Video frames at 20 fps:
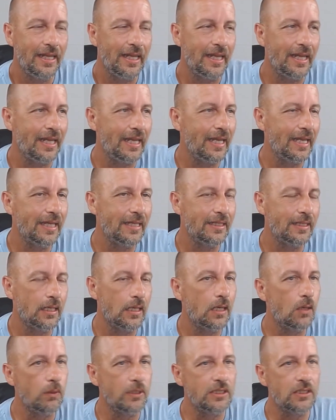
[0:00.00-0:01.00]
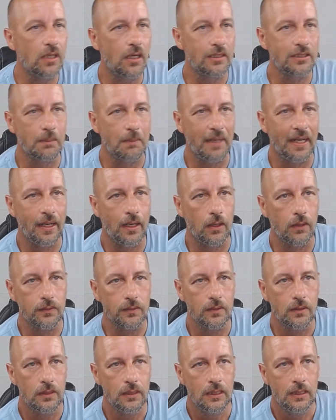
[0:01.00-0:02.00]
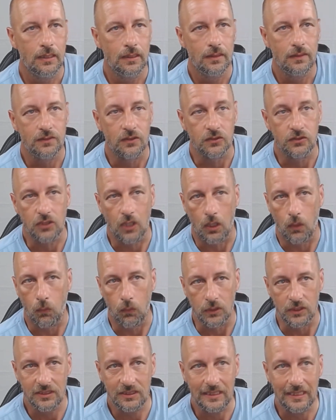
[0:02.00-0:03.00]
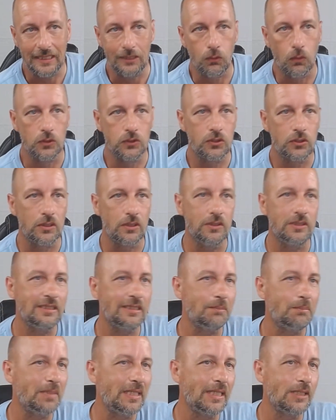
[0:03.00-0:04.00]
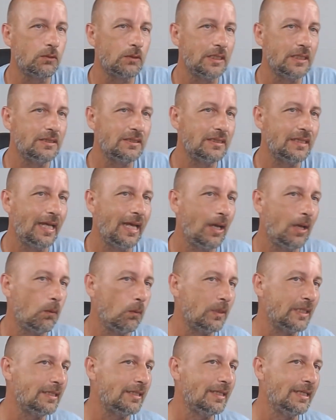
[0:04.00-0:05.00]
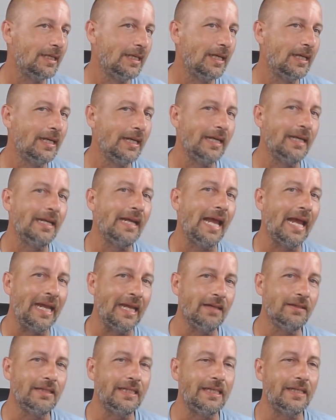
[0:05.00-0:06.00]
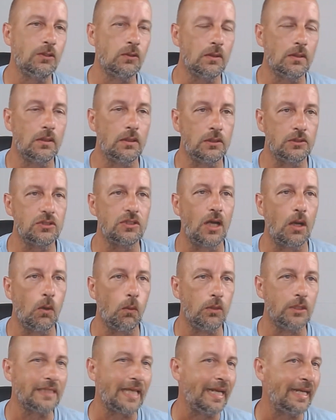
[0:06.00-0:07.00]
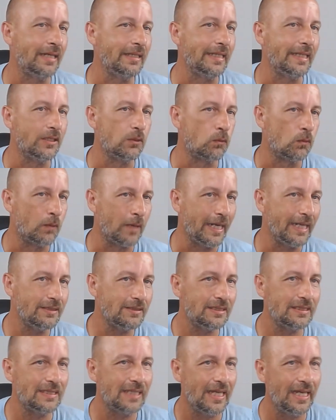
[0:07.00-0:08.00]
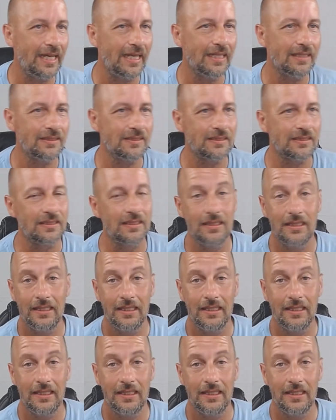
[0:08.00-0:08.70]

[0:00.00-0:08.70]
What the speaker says: And we talked about the Star Wars sequel trilogy being reset. We did an Star Wars alien race test.